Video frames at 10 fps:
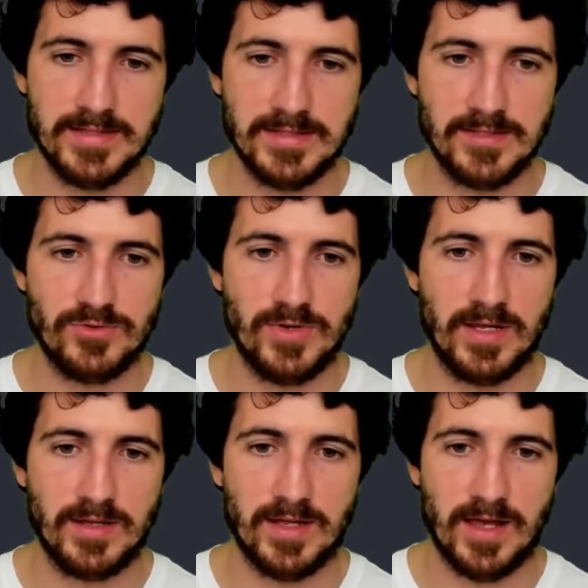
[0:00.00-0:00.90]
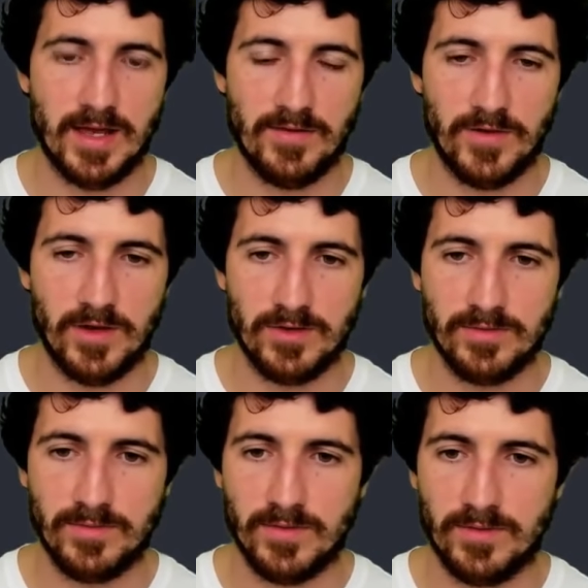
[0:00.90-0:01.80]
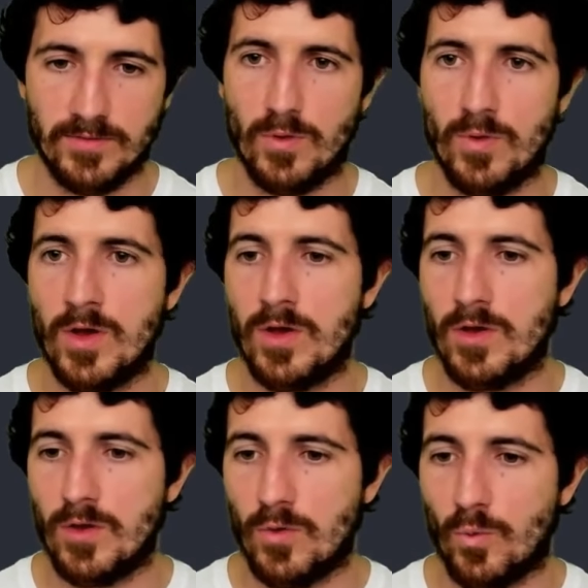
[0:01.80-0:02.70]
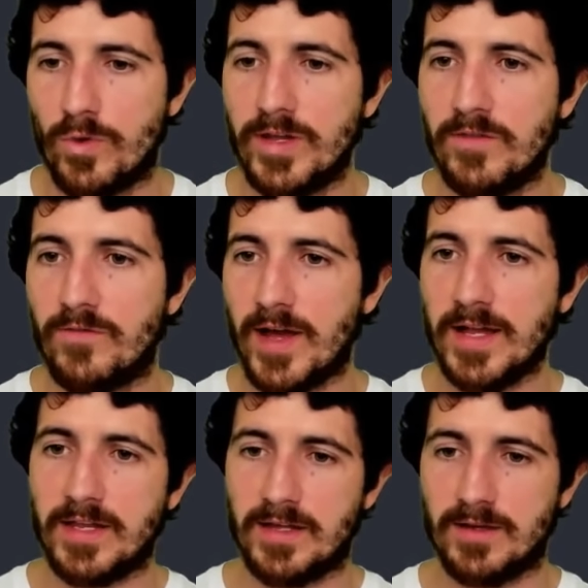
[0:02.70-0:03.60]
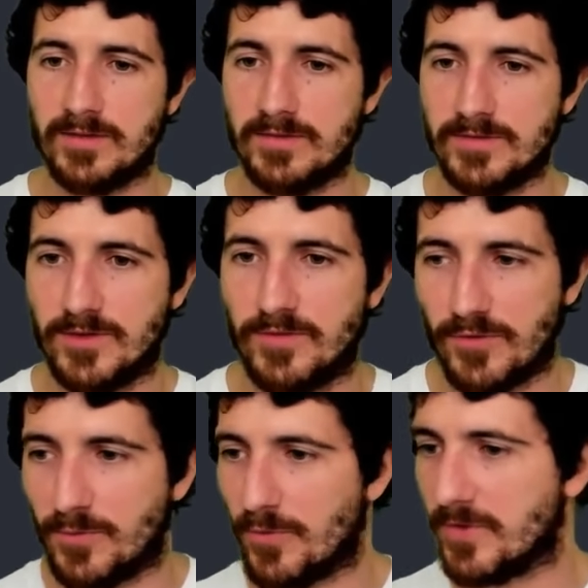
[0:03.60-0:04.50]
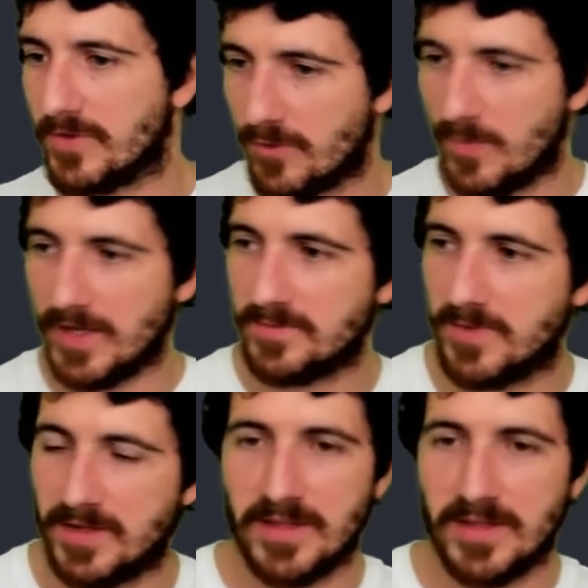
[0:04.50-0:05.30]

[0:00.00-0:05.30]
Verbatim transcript: this string that I have here. So we're defining, sorry for moving so much,